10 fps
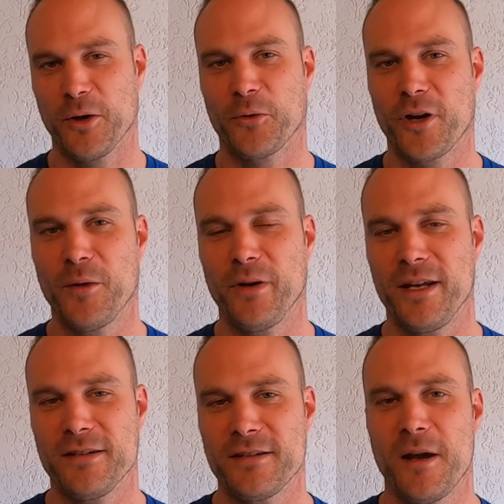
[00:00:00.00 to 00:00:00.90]
those
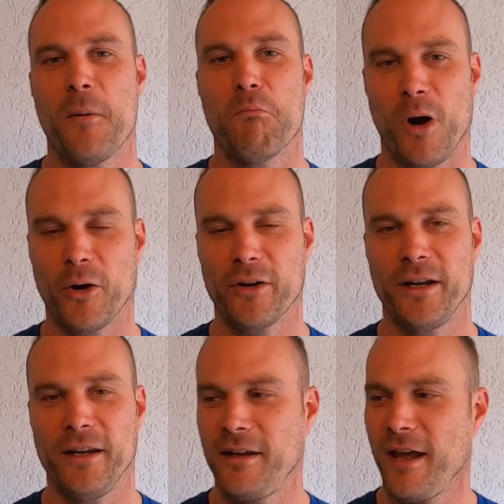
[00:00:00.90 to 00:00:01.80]
companies'
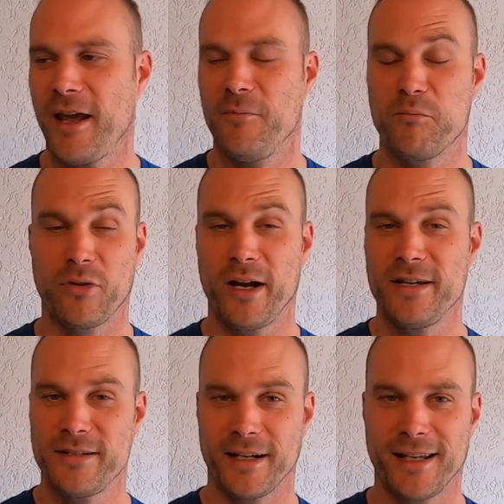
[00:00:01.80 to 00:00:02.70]
marketed and
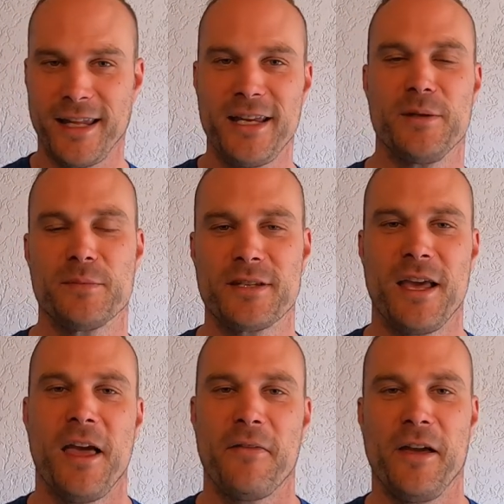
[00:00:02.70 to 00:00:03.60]
priced claims
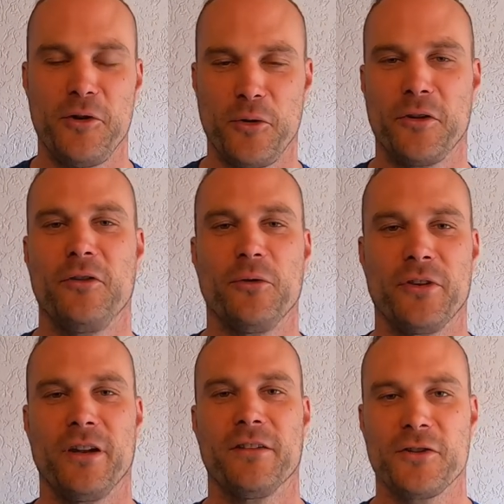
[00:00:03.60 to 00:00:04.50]
that you could use
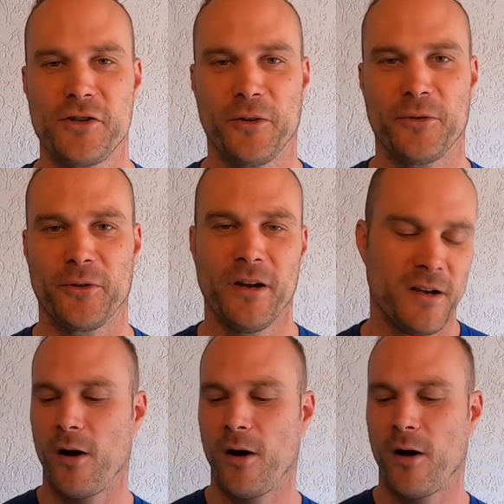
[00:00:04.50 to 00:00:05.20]
it as a shelter.